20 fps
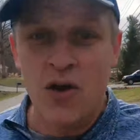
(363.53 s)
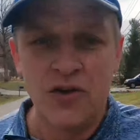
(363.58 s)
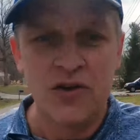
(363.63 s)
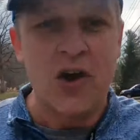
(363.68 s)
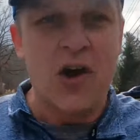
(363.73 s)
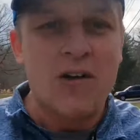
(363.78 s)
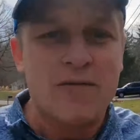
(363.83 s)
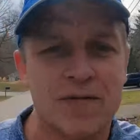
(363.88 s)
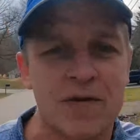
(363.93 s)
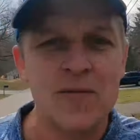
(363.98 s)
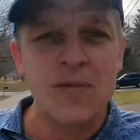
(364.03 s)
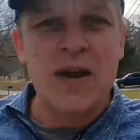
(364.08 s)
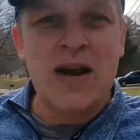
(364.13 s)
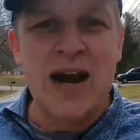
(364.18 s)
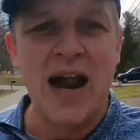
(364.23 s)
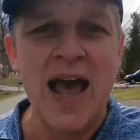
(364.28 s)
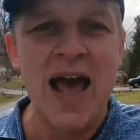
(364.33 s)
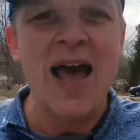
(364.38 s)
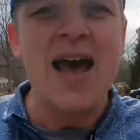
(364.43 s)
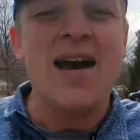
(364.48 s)
Jog for a
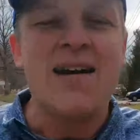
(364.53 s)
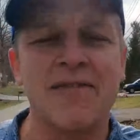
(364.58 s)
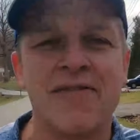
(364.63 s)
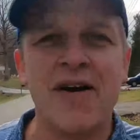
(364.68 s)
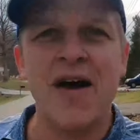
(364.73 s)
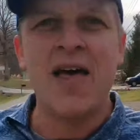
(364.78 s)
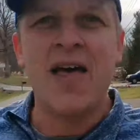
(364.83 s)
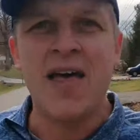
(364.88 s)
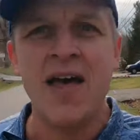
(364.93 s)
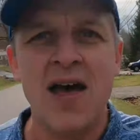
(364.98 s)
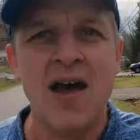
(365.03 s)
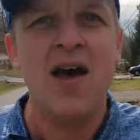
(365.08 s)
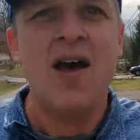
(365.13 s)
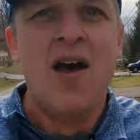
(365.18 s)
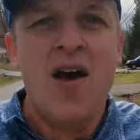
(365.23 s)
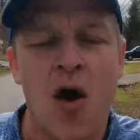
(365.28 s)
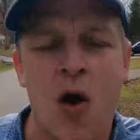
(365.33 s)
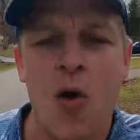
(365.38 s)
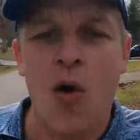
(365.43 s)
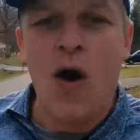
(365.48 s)
minute and a half,
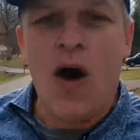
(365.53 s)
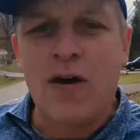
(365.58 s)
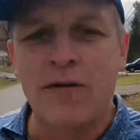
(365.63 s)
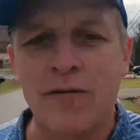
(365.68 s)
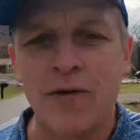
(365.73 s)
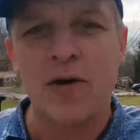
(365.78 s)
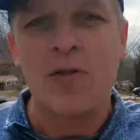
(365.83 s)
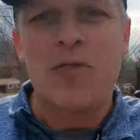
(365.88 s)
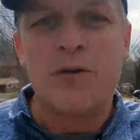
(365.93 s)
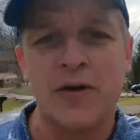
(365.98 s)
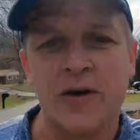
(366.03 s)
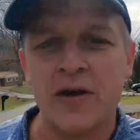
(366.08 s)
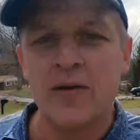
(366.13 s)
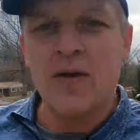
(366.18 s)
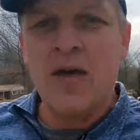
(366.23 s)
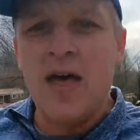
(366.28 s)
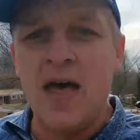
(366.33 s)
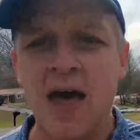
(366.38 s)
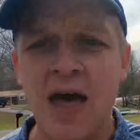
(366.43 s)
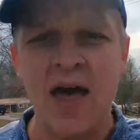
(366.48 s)
walk for
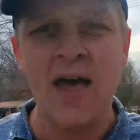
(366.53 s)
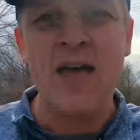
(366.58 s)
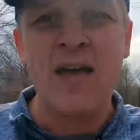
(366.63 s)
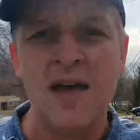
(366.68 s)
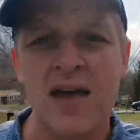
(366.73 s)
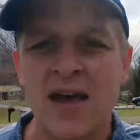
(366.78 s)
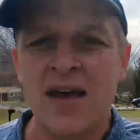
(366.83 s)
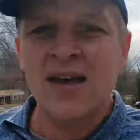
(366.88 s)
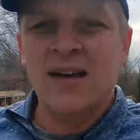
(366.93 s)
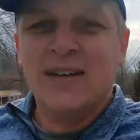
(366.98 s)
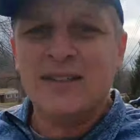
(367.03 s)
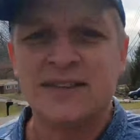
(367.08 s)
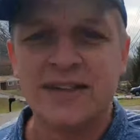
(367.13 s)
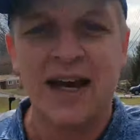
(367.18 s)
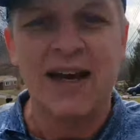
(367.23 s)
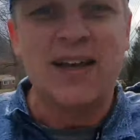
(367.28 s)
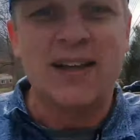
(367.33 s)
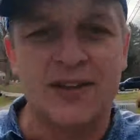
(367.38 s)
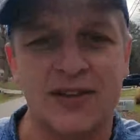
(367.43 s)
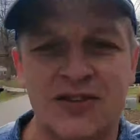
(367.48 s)
30
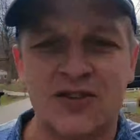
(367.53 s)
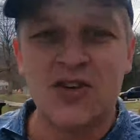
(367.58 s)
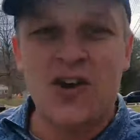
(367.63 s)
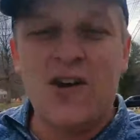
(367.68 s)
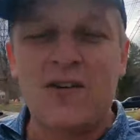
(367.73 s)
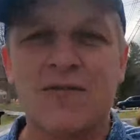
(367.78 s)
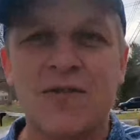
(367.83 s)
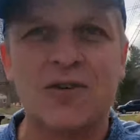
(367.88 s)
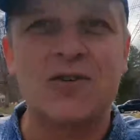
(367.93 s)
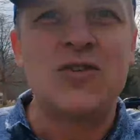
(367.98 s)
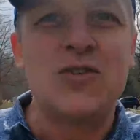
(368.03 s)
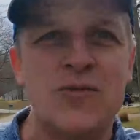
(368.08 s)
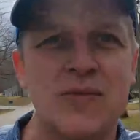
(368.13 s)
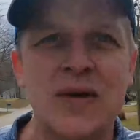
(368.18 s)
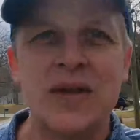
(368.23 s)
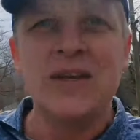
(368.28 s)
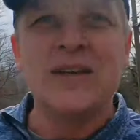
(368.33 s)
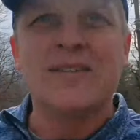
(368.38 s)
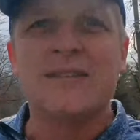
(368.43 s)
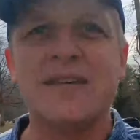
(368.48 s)
seconds, jog for 2
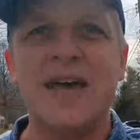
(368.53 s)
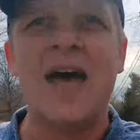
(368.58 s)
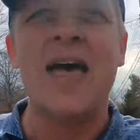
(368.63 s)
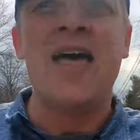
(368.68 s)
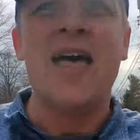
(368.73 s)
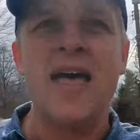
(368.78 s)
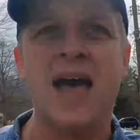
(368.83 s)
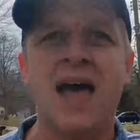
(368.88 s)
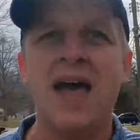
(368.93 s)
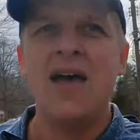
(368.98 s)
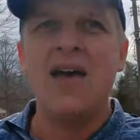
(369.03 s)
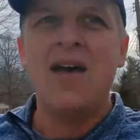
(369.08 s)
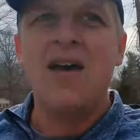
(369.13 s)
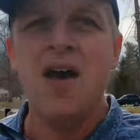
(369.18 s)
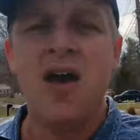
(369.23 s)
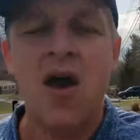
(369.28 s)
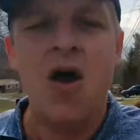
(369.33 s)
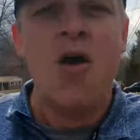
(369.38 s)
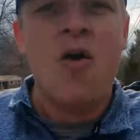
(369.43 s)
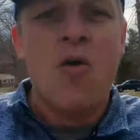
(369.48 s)
minutes,
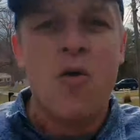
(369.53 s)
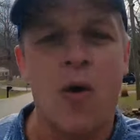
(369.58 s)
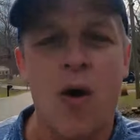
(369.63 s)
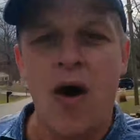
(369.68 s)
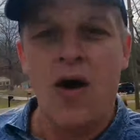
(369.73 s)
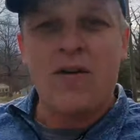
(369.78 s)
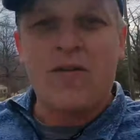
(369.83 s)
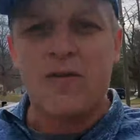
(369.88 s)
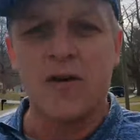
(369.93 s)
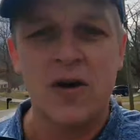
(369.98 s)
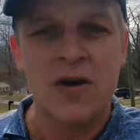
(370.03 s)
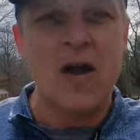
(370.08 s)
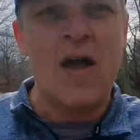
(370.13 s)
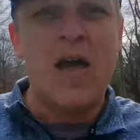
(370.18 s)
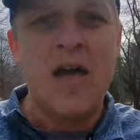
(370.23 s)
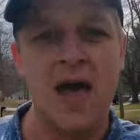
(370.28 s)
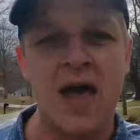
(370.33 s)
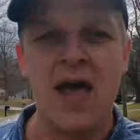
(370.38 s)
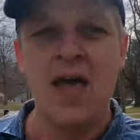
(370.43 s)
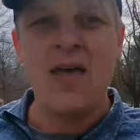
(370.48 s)
walk for
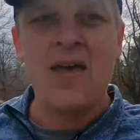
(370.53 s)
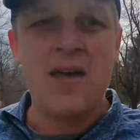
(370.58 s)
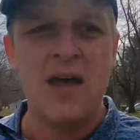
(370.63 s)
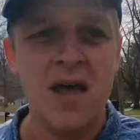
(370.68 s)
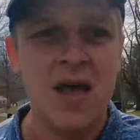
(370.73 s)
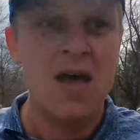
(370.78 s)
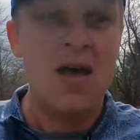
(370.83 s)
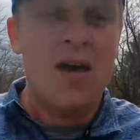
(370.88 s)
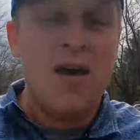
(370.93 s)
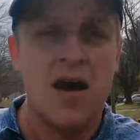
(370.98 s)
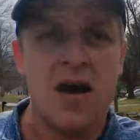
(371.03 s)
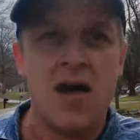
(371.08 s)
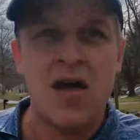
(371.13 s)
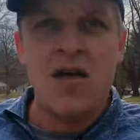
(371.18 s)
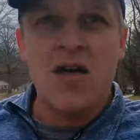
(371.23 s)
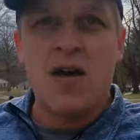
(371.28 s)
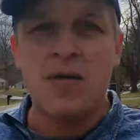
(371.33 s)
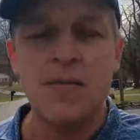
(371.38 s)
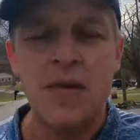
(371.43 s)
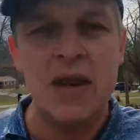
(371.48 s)

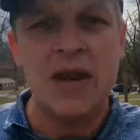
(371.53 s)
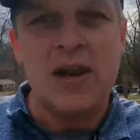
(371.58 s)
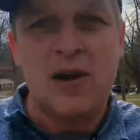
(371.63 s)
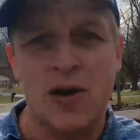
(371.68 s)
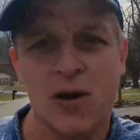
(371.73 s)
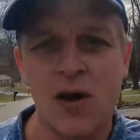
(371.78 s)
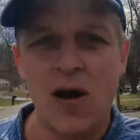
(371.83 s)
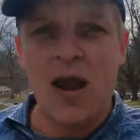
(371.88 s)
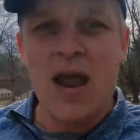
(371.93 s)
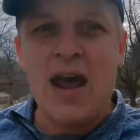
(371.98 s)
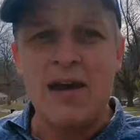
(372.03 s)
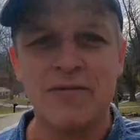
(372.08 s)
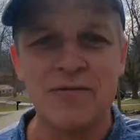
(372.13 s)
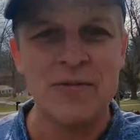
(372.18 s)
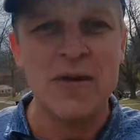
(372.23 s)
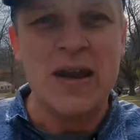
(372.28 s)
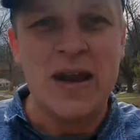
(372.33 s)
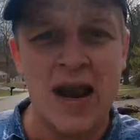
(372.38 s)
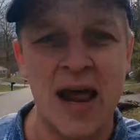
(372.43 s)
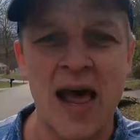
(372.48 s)
a minute or half a
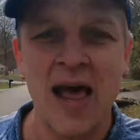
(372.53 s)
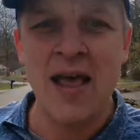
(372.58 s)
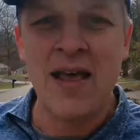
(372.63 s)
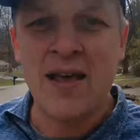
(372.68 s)
minute.